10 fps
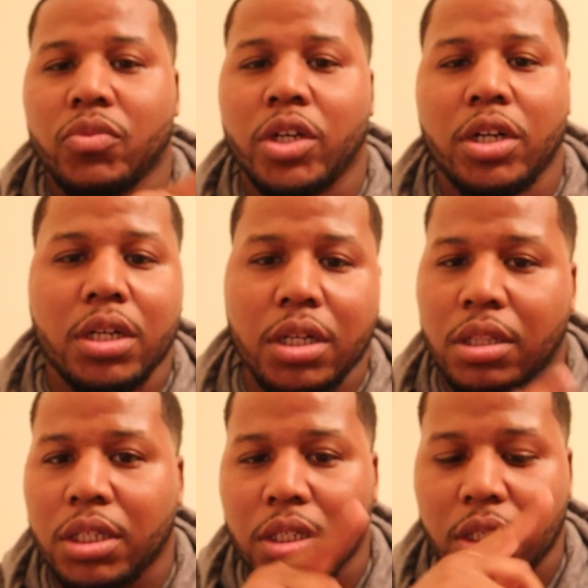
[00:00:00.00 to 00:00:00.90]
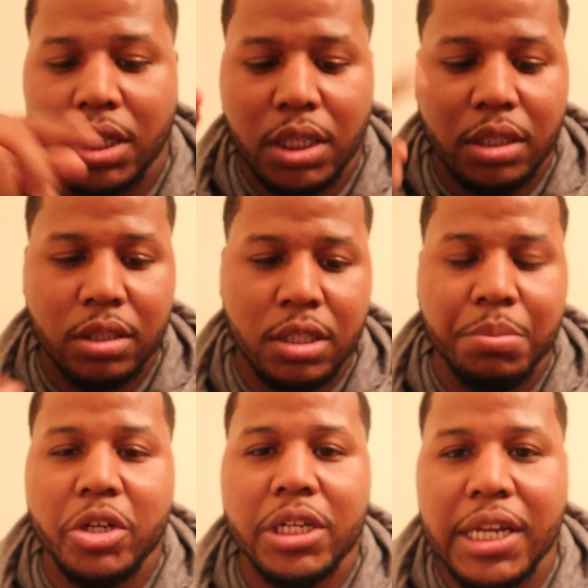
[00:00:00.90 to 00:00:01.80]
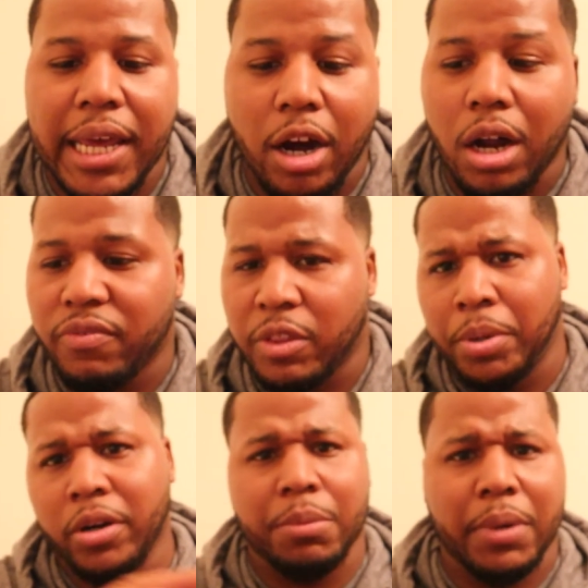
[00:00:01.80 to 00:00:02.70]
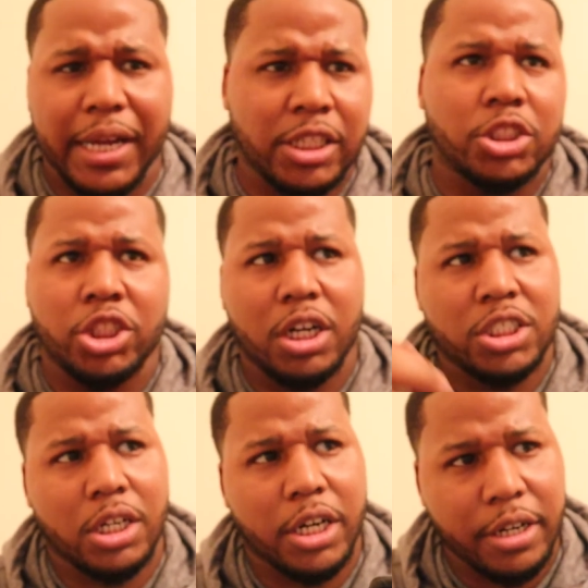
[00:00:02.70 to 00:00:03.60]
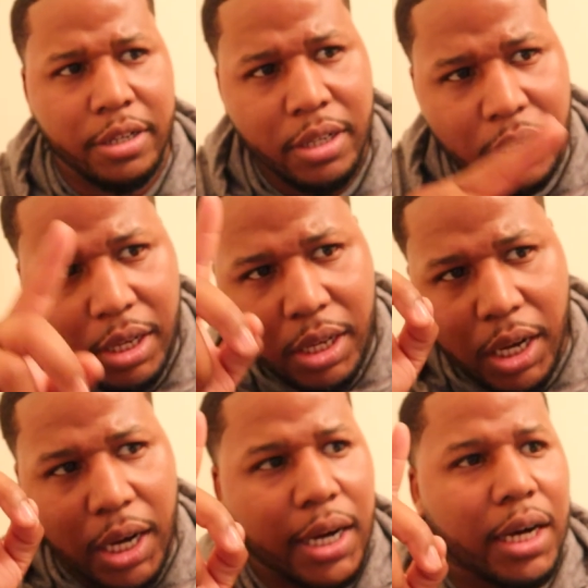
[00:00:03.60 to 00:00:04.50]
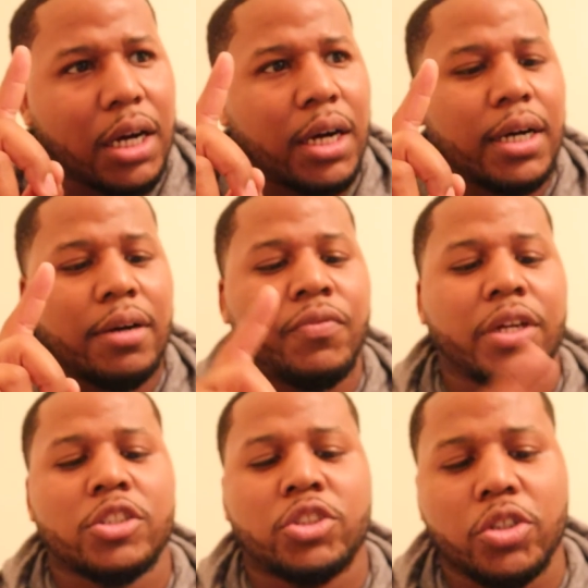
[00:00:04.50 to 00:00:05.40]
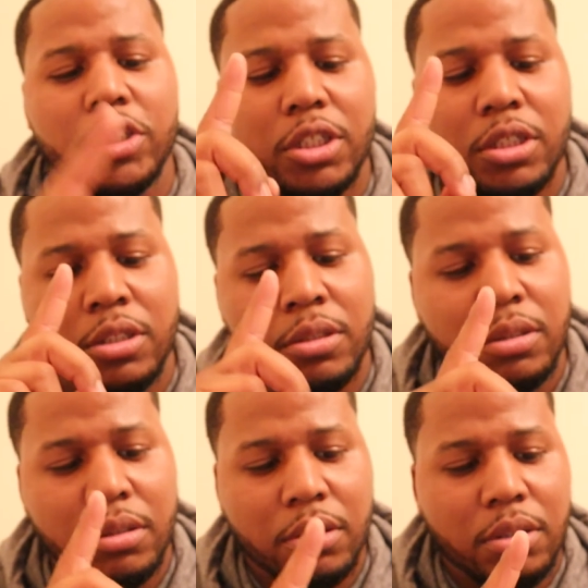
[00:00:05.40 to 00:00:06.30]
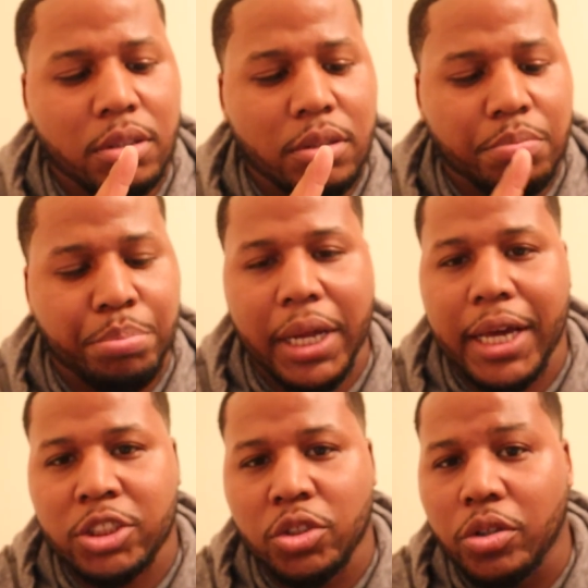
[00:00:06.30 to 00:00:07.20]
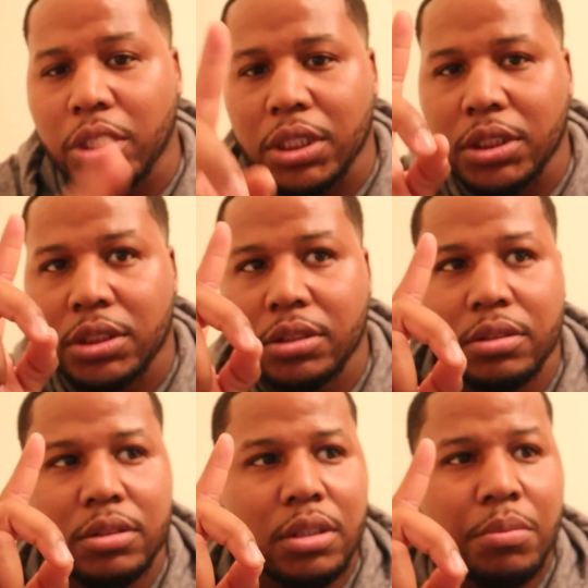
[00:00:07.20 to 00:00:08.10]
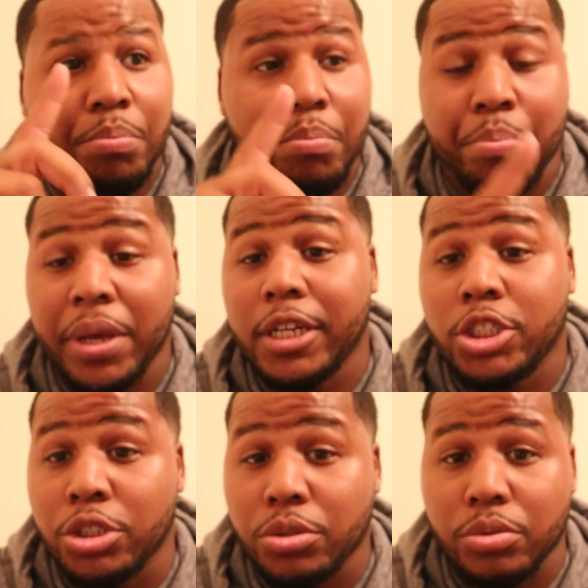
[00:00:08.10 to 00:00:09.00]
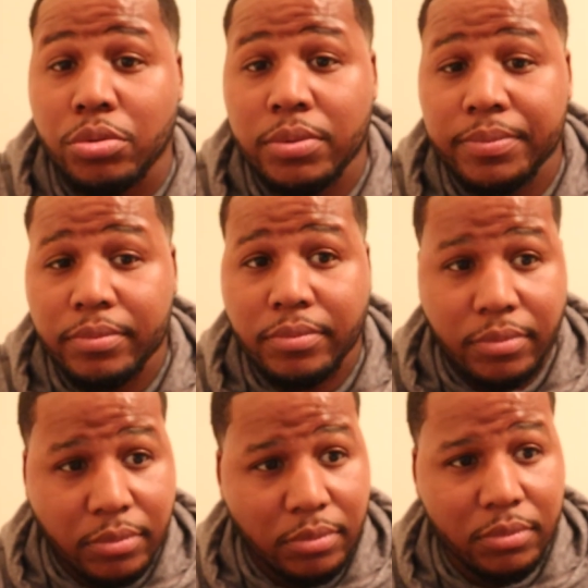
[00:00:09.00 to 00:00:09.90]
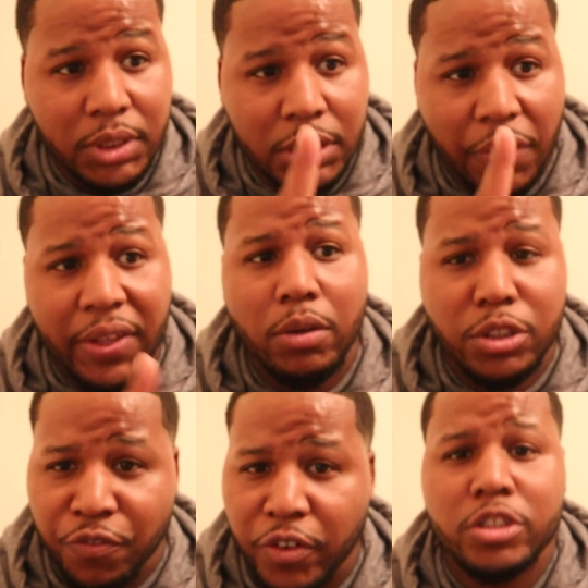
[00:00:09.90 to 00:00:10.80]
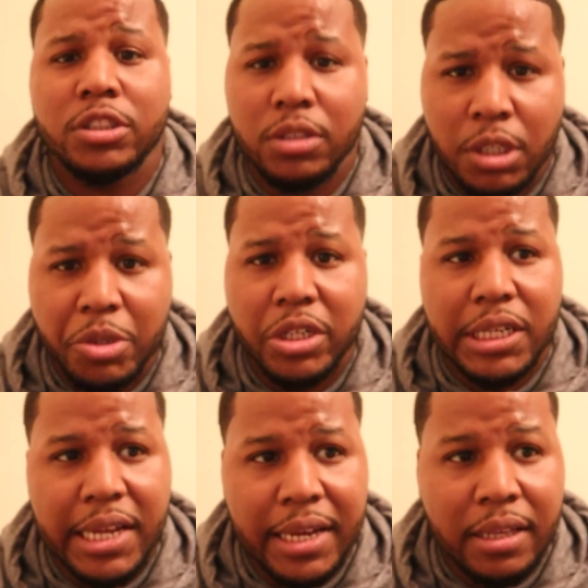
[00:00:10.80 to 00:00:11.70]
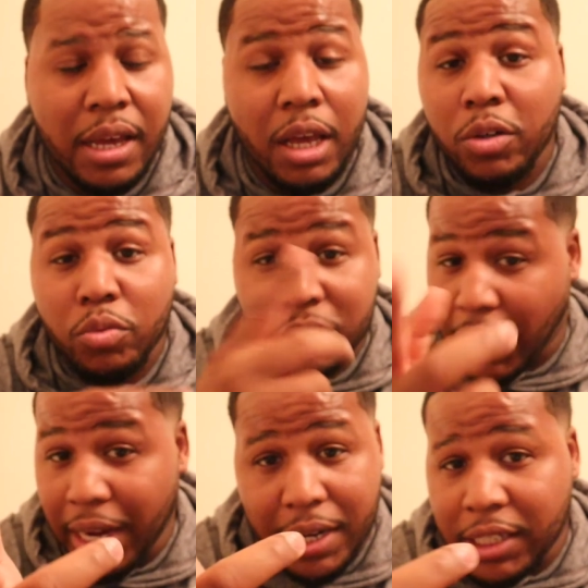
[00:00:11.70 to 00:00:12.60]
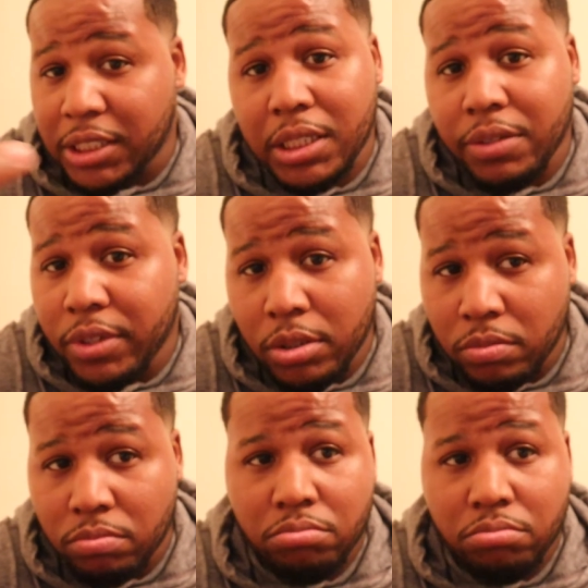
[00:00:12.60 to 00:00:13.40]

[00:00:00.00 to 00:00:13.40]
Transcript: the, the uh, Community Day. All of the Pokemon, actually Charizard, uh, uh, Venusaur, Blastoise, Pikachu. Cause I think that was the first Community Day, which I actually didn't even do.